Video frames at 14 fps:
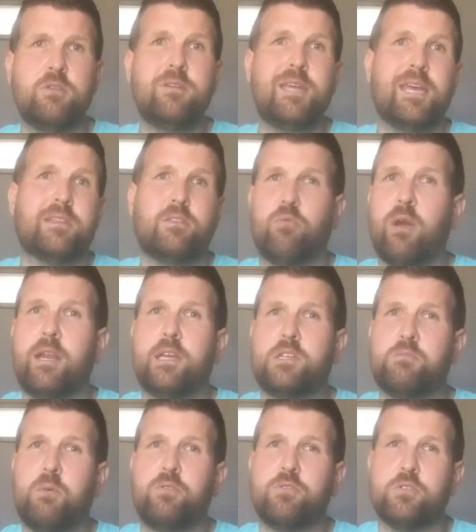to get the right
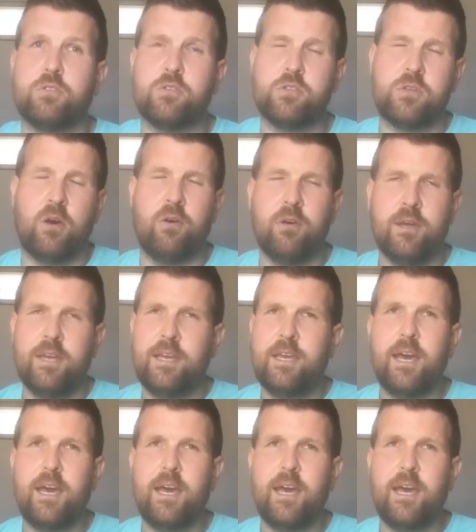exposure. So